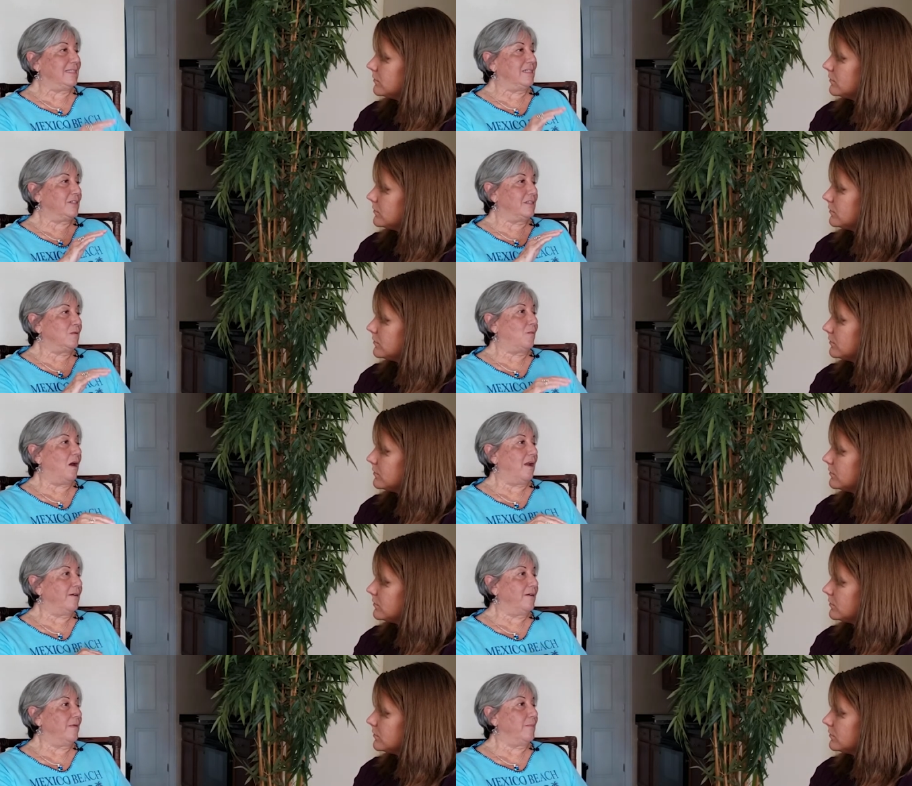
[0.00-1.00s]
Speaker 1: inches of
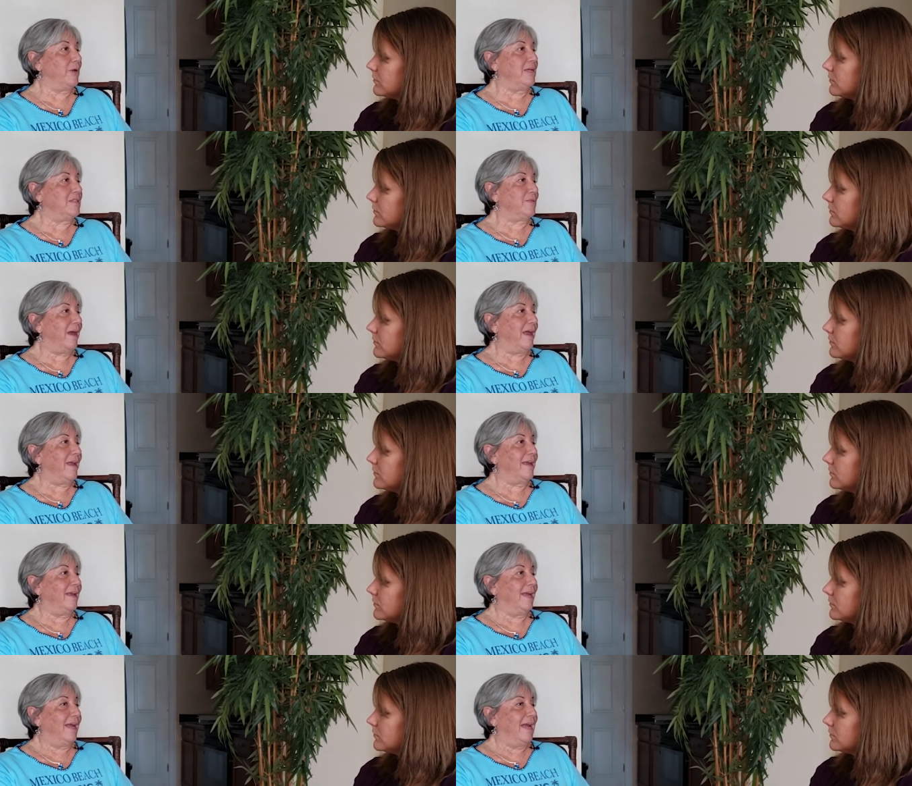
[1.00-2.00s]
water in the breezeway."
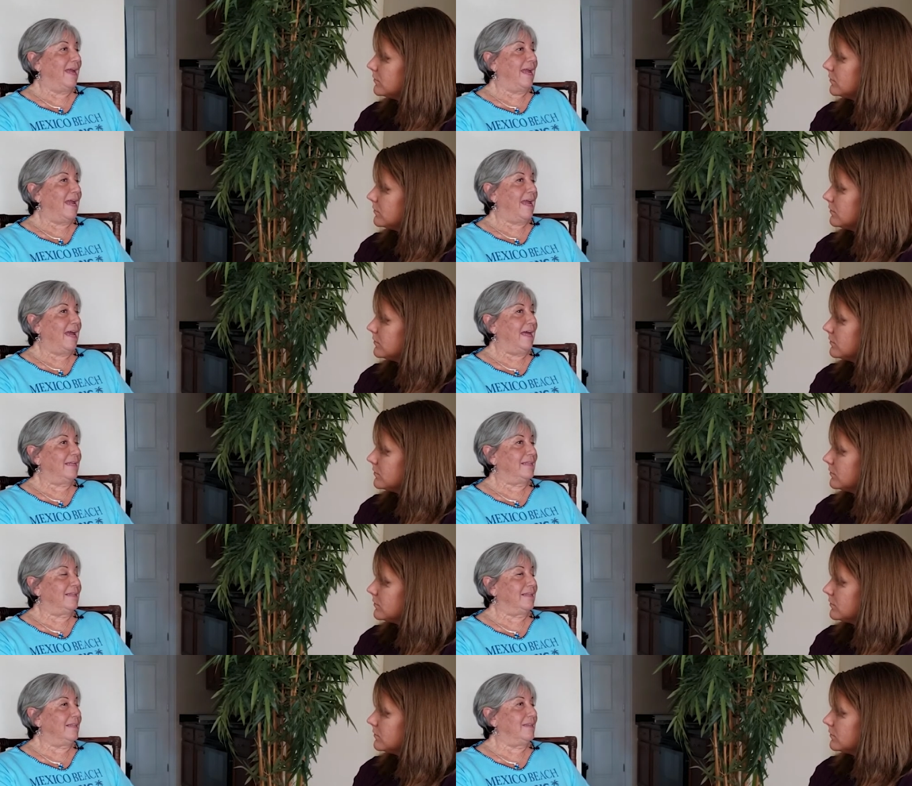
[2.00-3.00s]

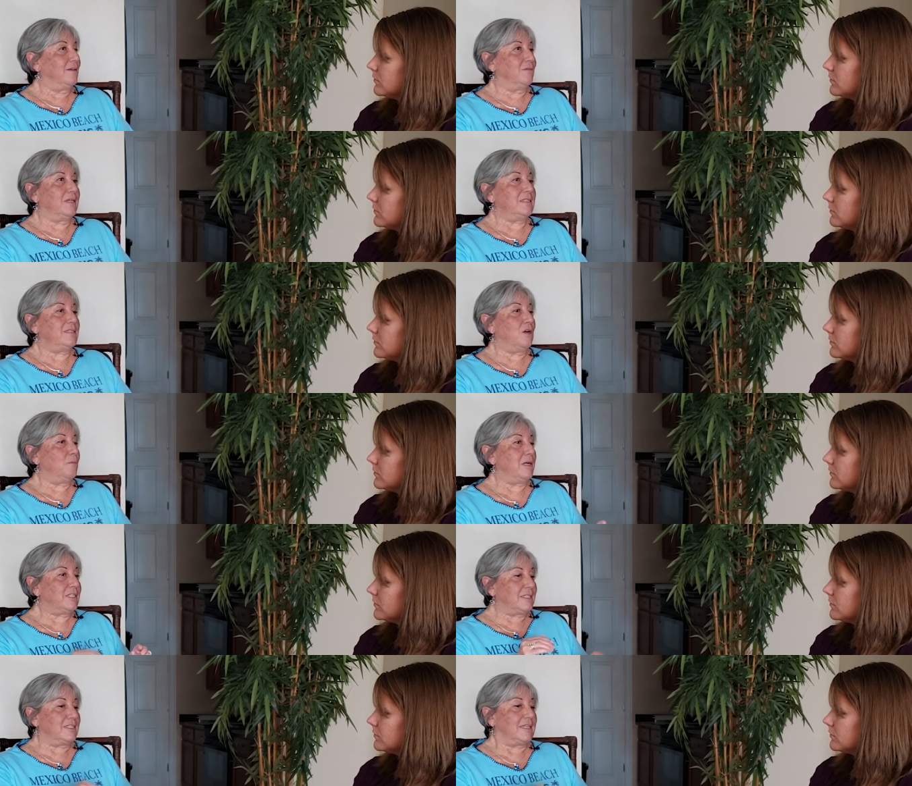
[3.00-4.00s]
And there was so
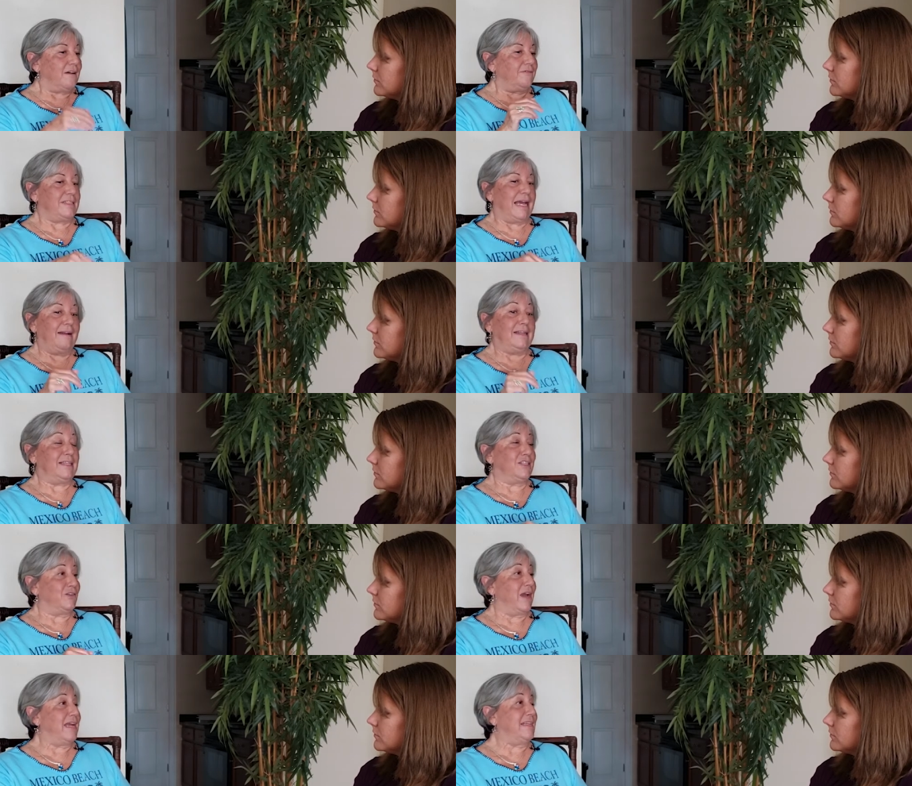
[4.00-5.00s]
much stuff down in the
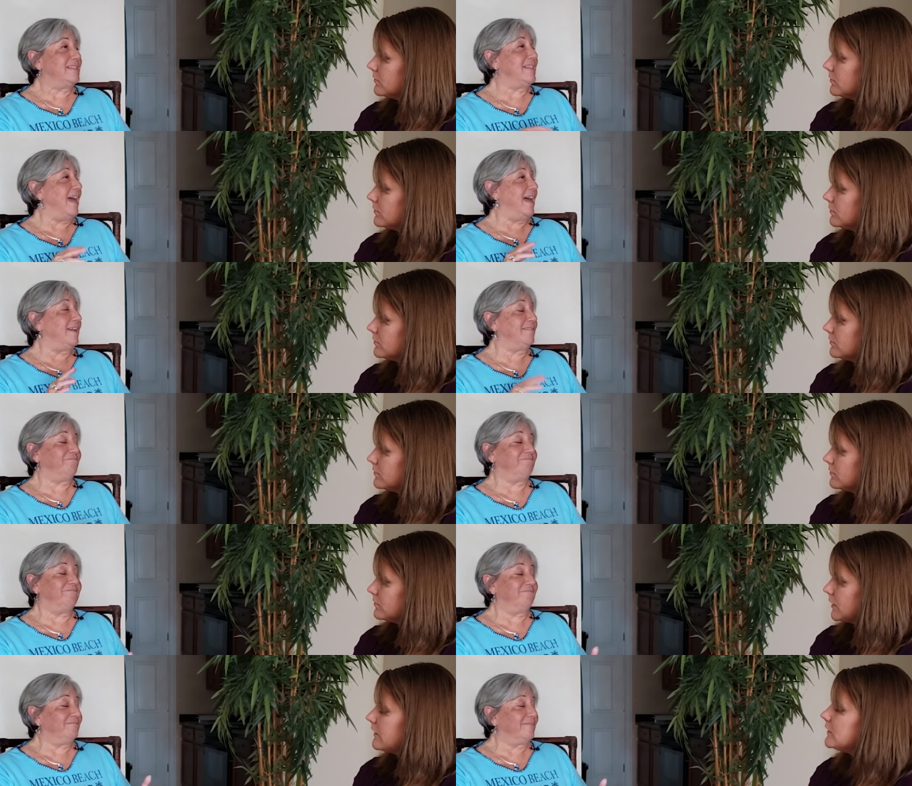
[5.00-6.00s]
drains that
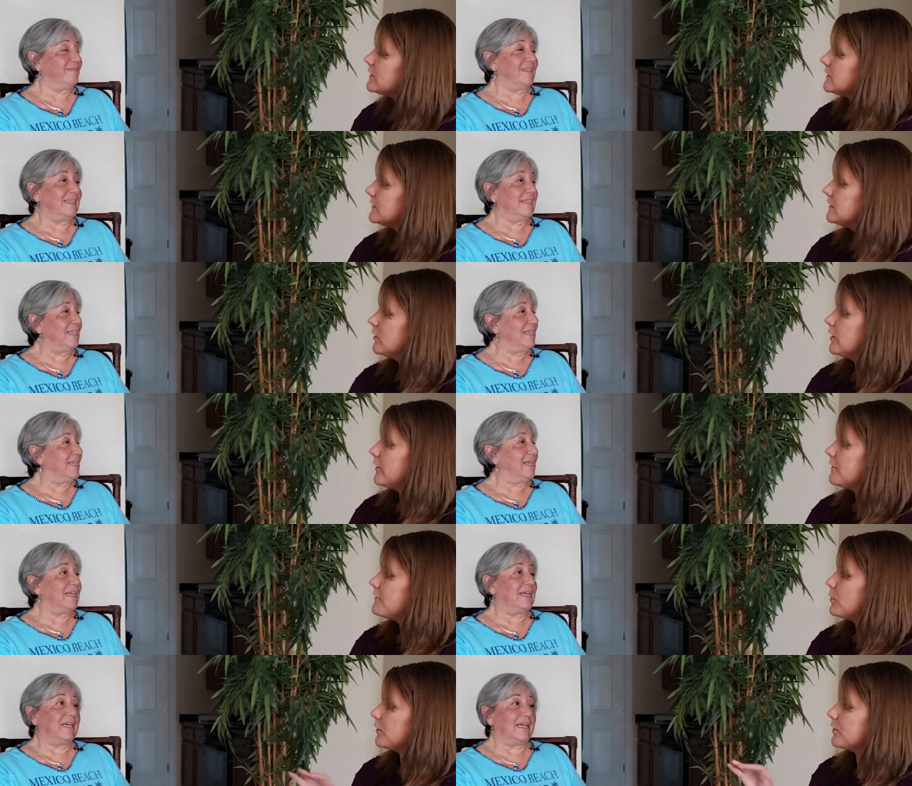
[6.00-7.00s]
Speaker 2: and this is still on the
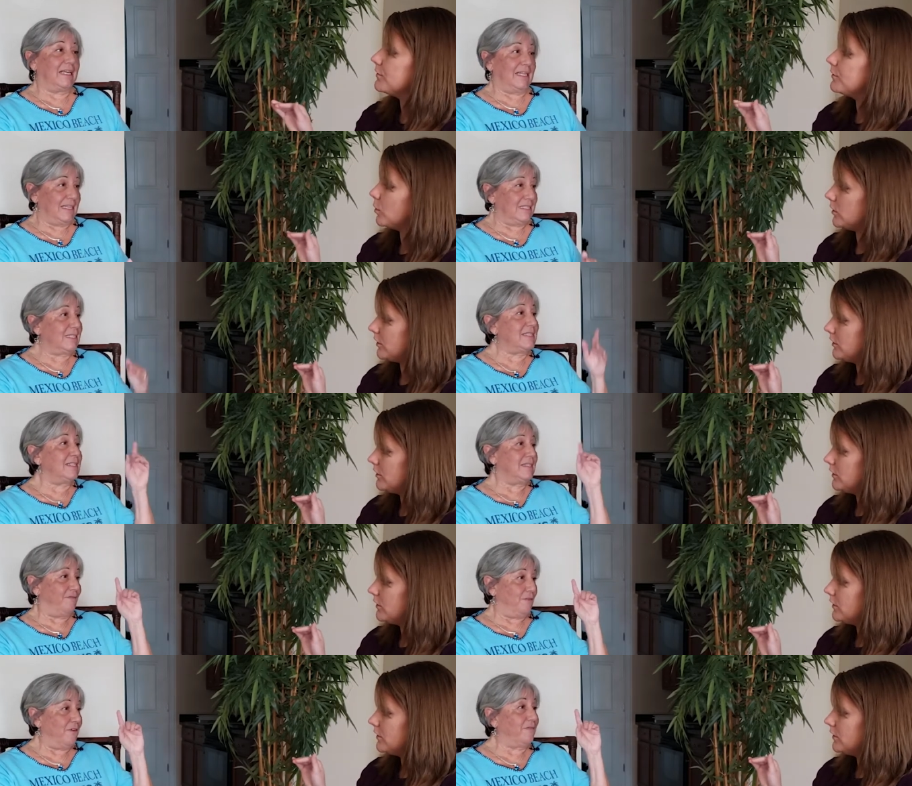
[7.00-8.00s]
fourth.
Speaker 1: This is the
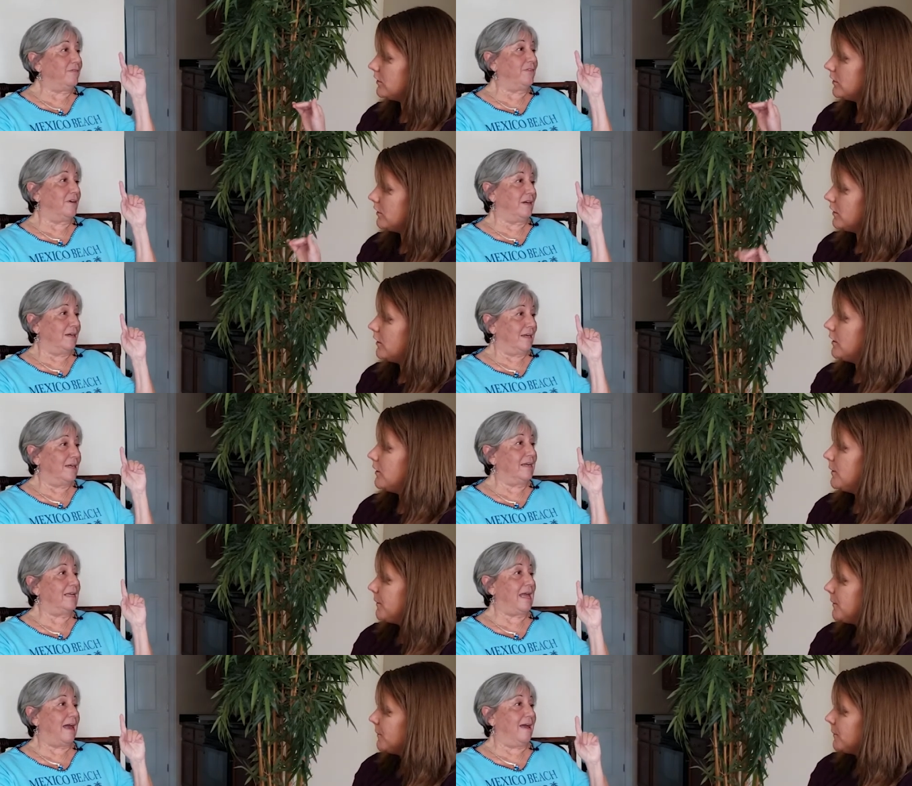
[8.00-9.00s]
fourth floor.
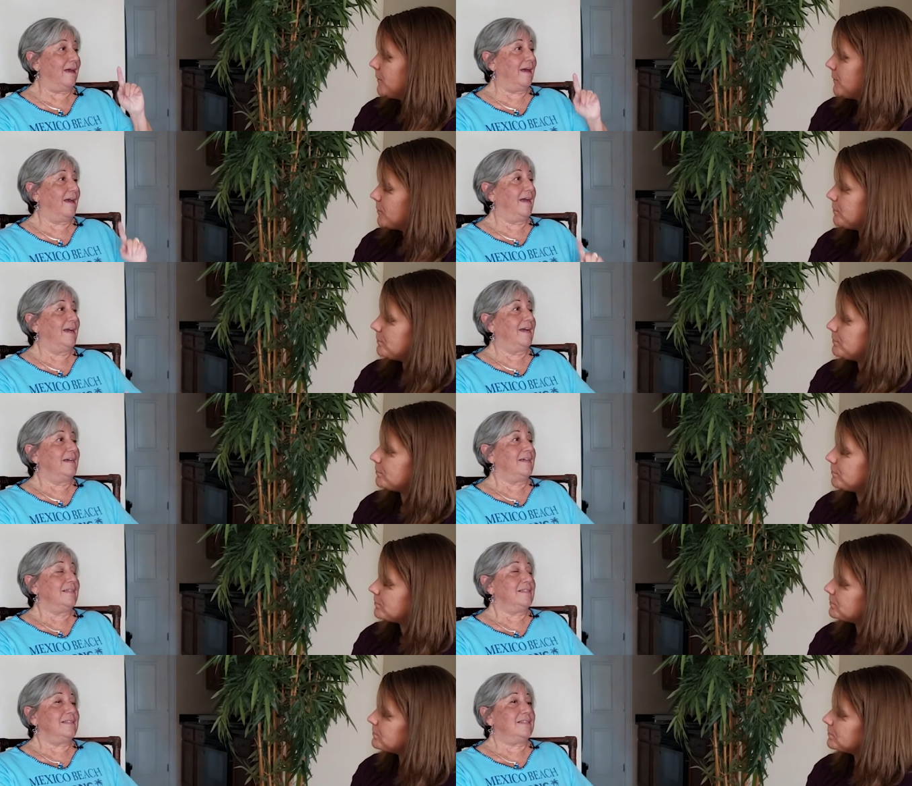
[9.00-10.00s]
Yeah.
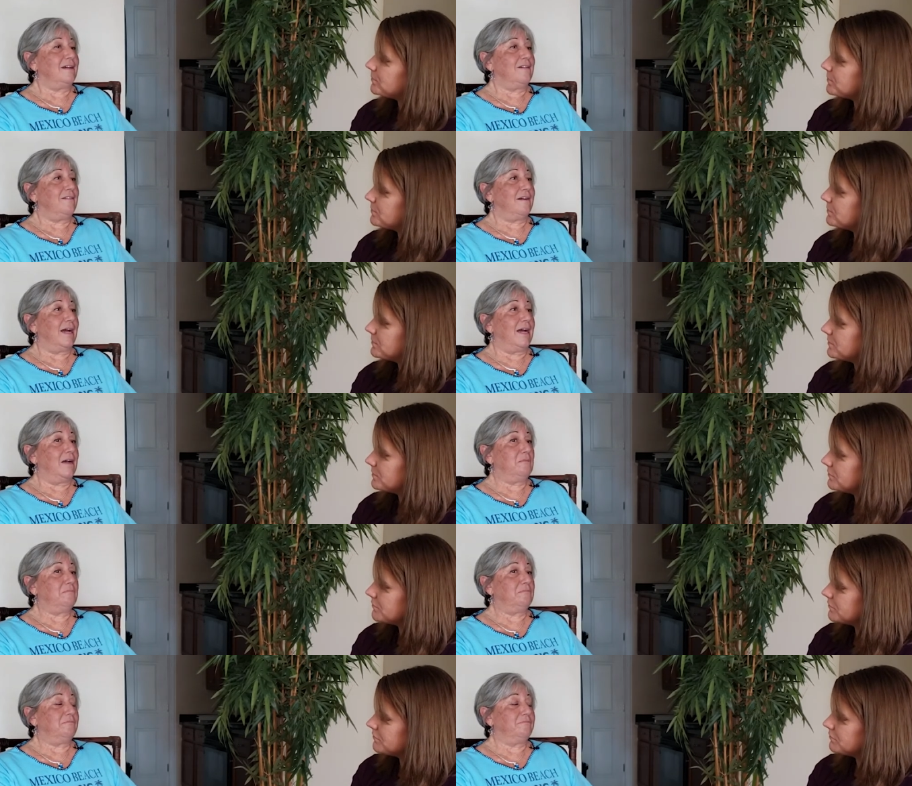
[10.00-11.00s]
So
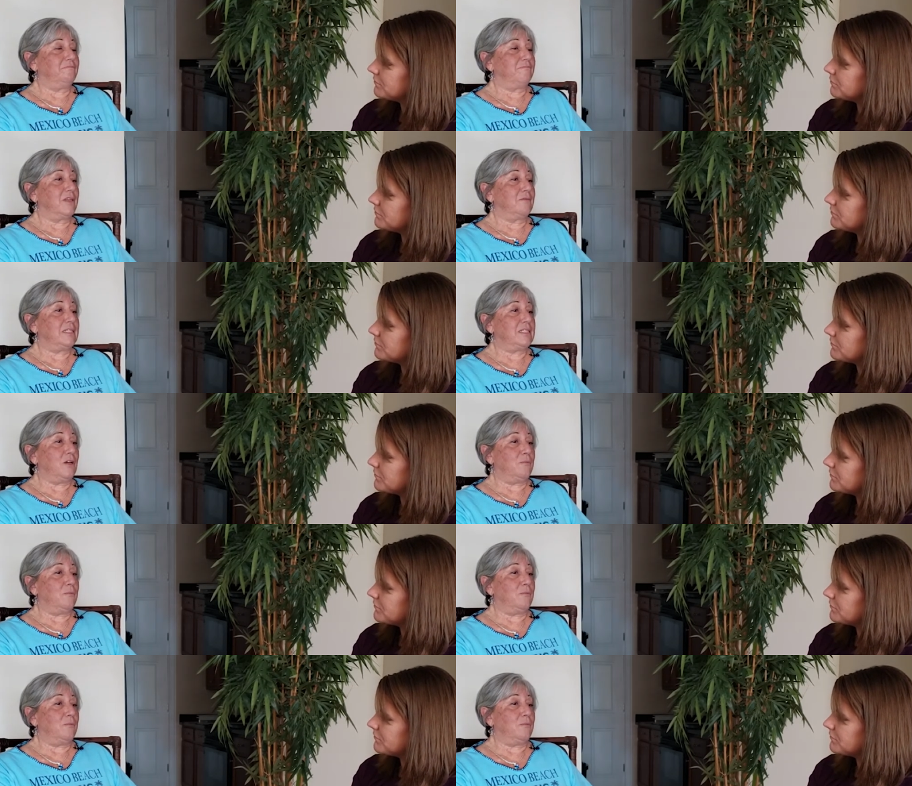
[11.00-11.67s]
um, there was so